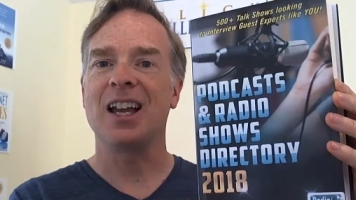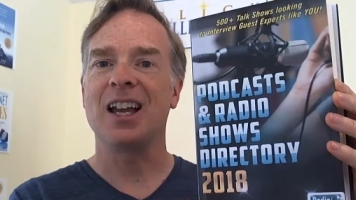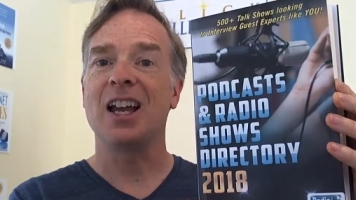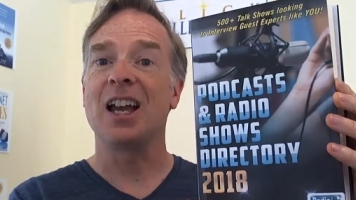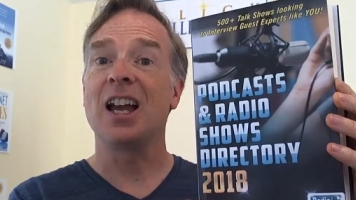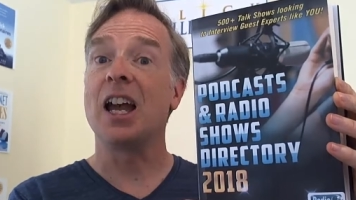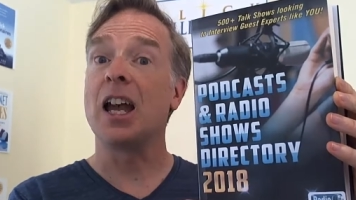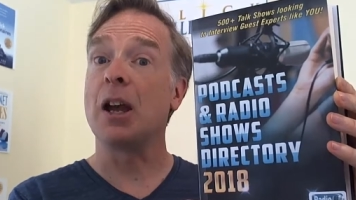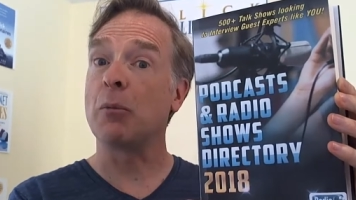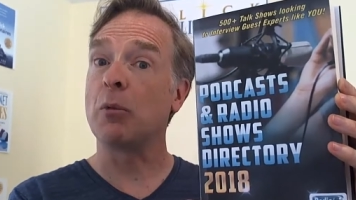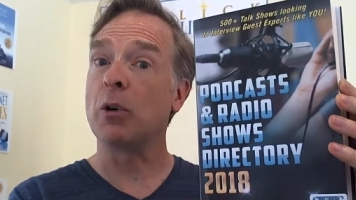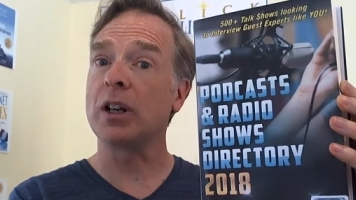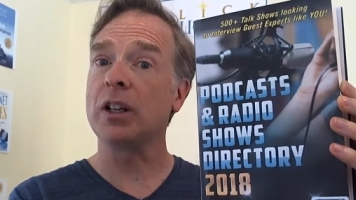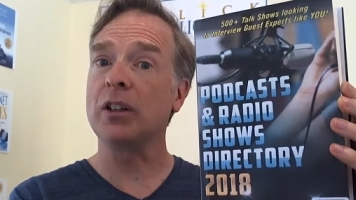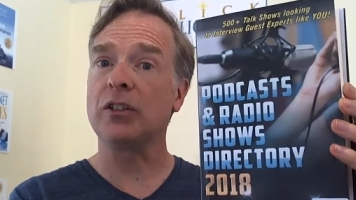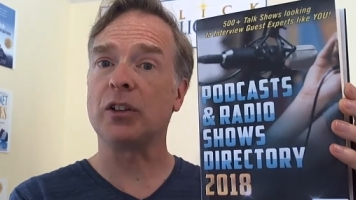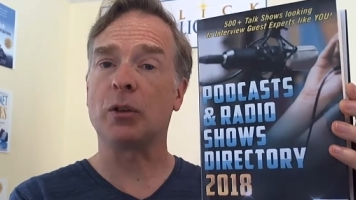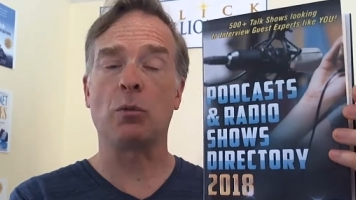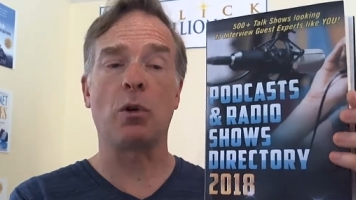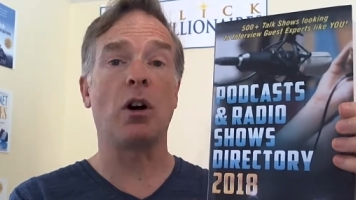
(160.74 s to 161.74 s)
And what is
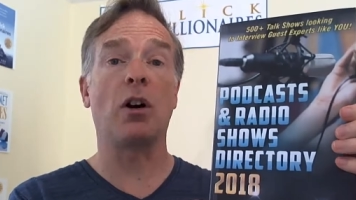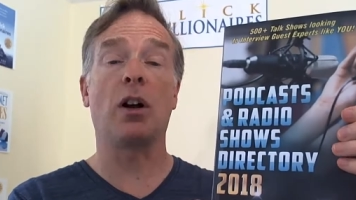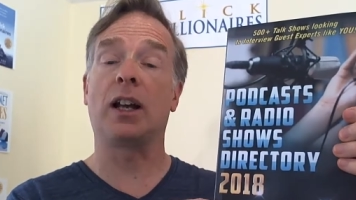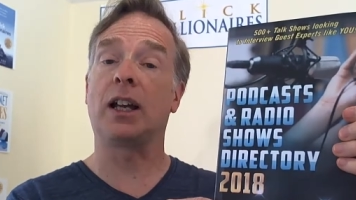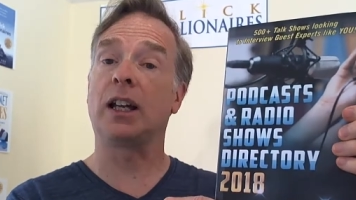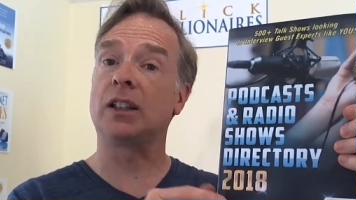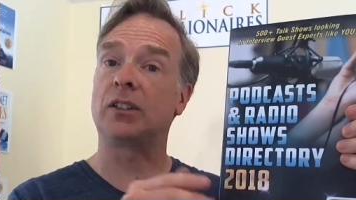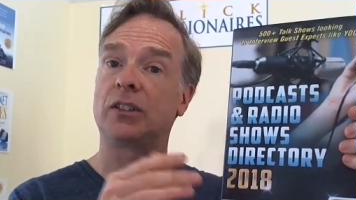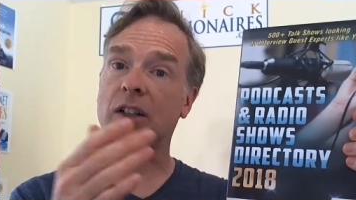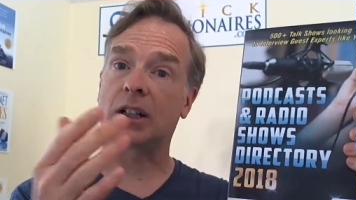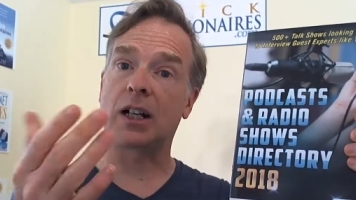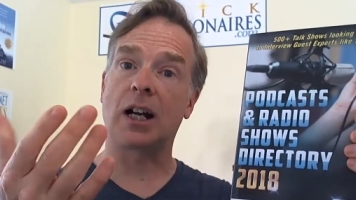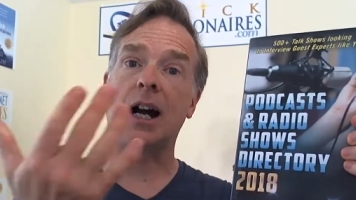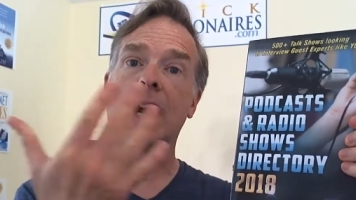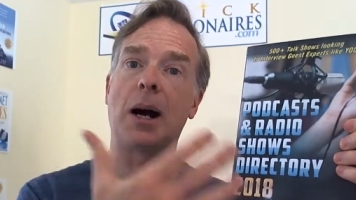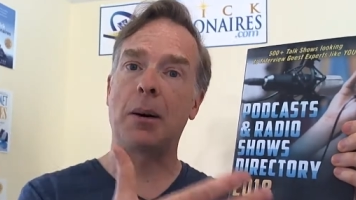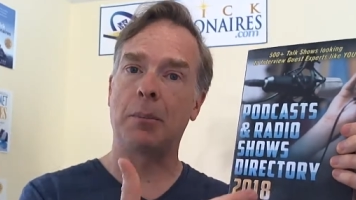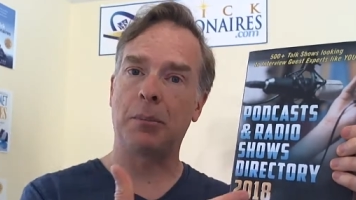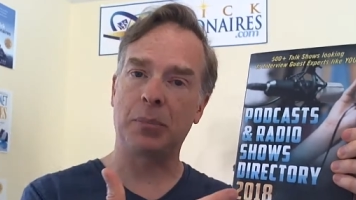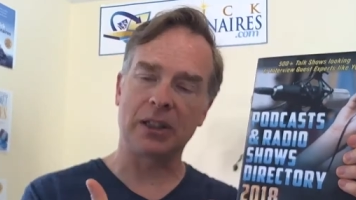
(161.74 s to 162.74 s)
it? Well, it's a
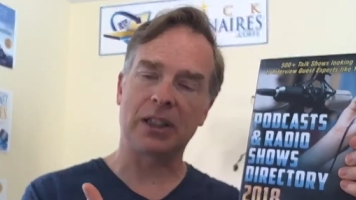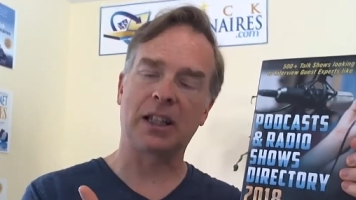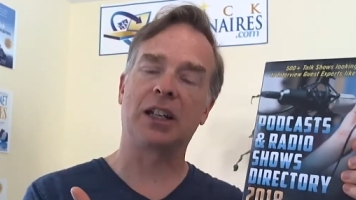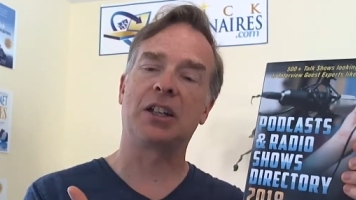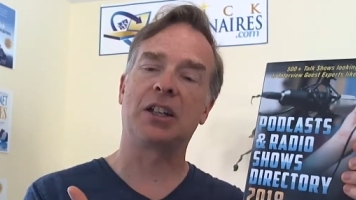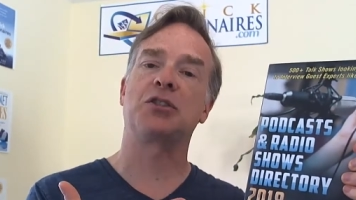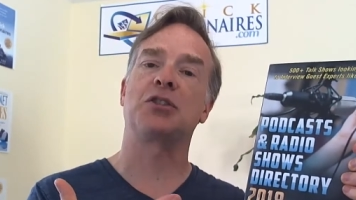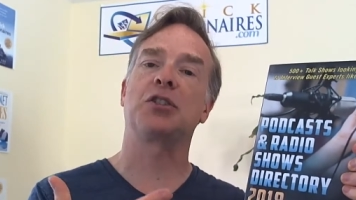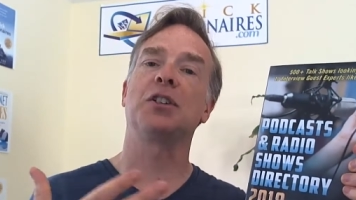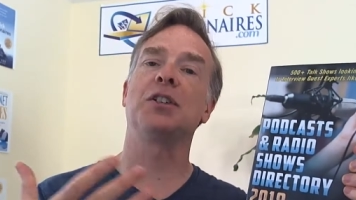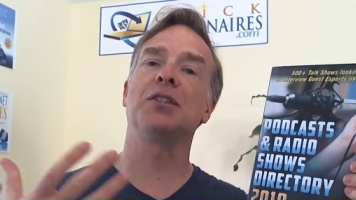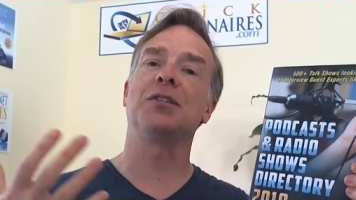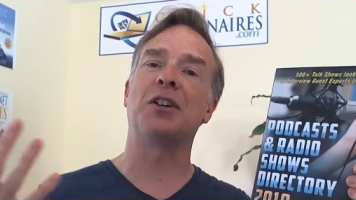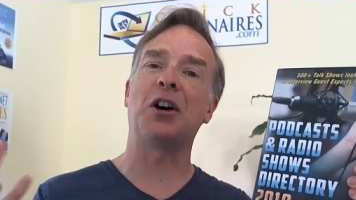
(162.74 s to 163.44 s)
compilation of